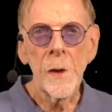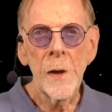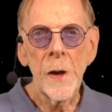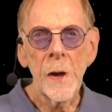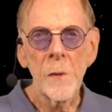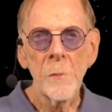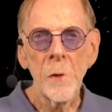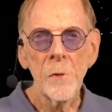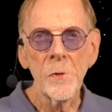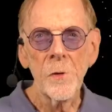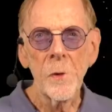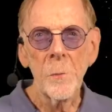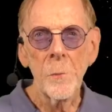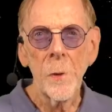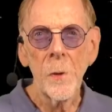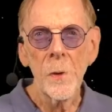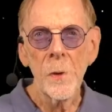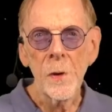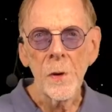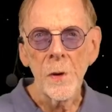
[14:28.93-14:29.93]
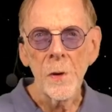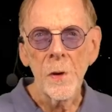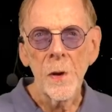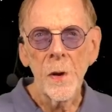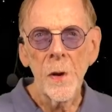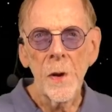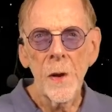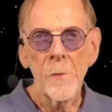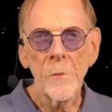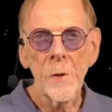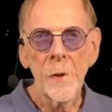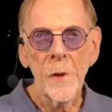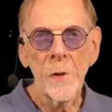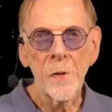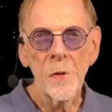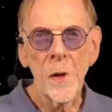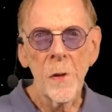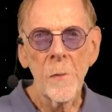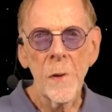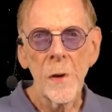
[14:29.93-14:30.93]
And most important, if we
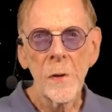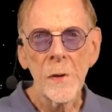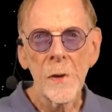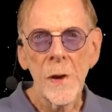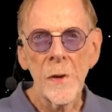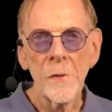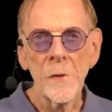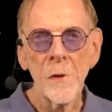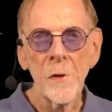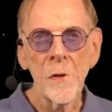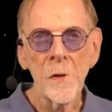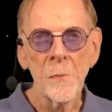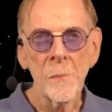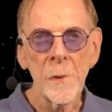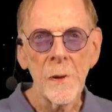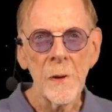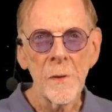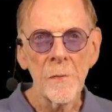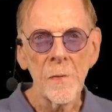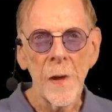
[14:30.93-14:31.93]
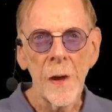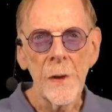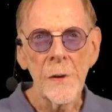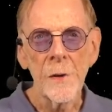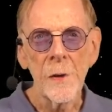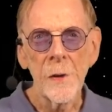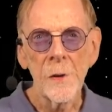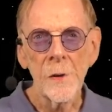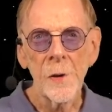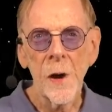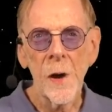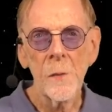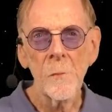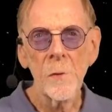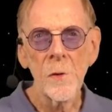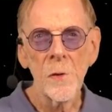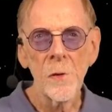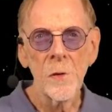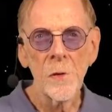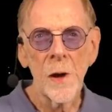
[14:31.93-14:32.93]
could somehow get to the speed of light, time
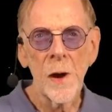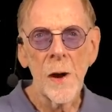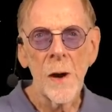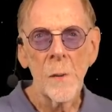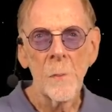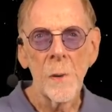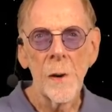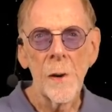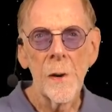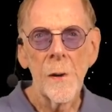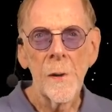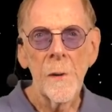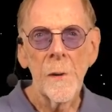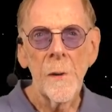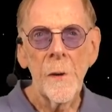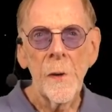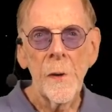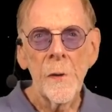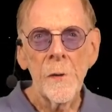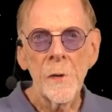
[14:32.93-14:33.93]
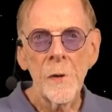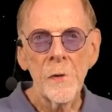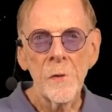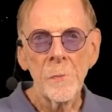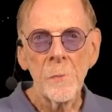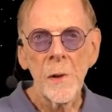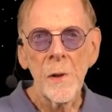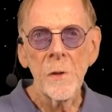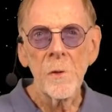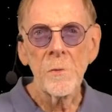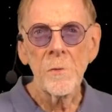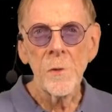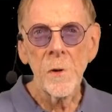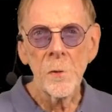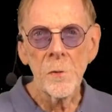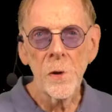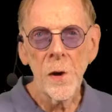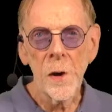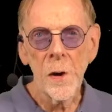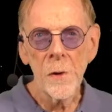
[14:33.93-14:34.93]
would stop. This means
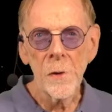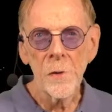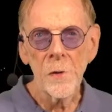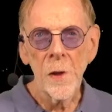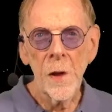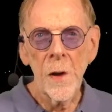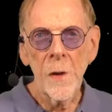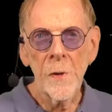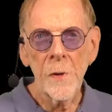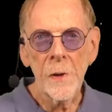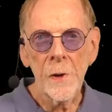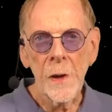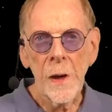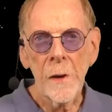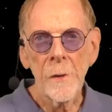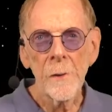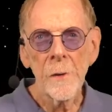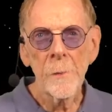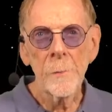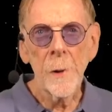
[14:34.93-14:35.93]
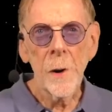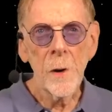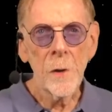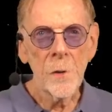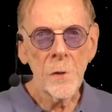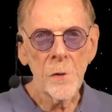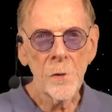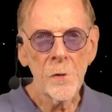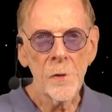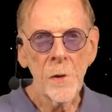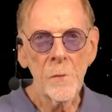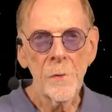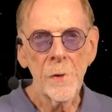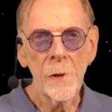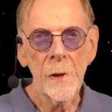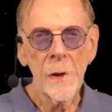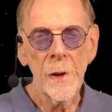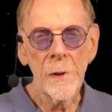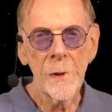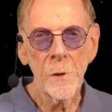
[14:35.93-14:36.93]
photons, the carrier particles of
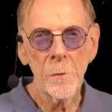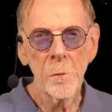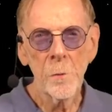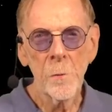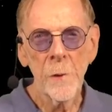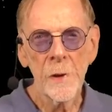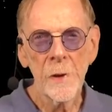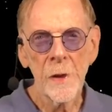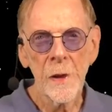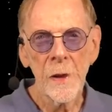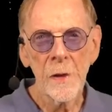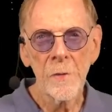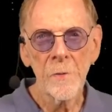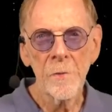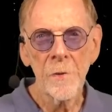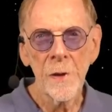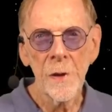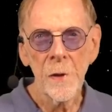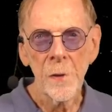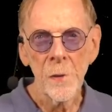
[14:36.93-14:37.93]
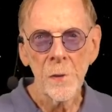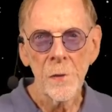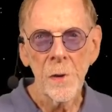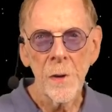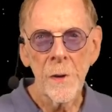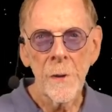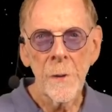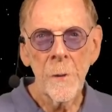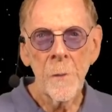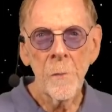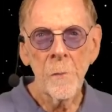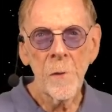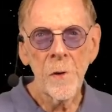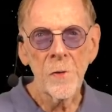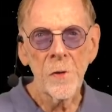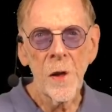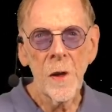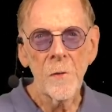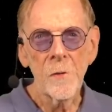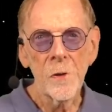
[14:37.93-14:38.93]
the electromagnetic field,
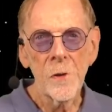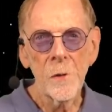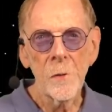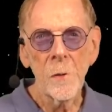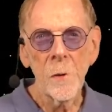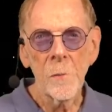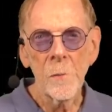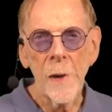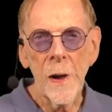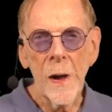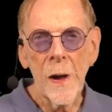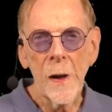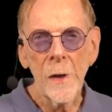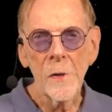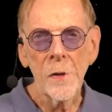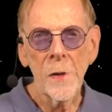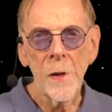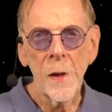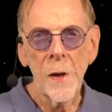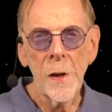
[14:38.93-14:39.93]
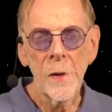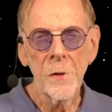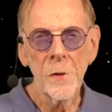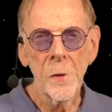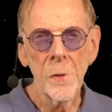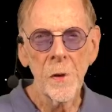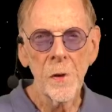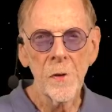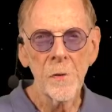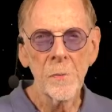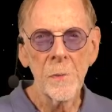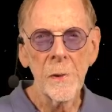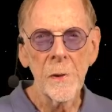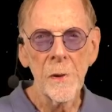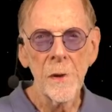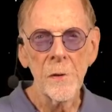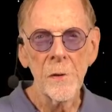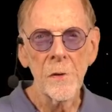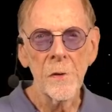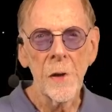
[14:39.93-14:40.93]
must have 0 mass and don't
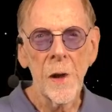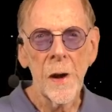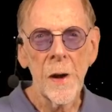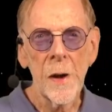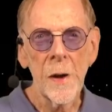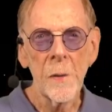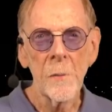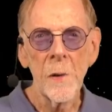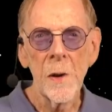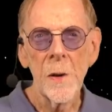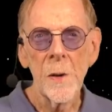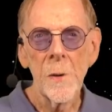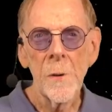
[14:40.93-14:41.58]
experience time.